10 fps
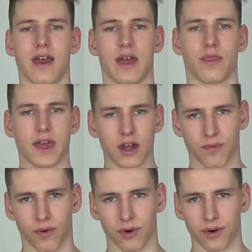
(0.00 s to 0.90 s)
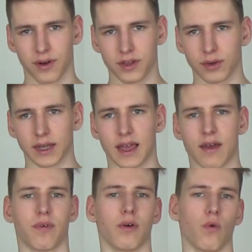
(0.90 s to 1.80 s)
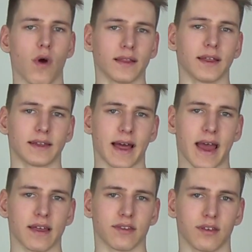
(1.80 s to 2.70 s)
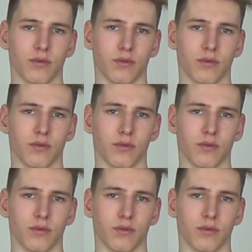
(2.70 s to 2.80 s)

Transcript: And therefore, you can have one class,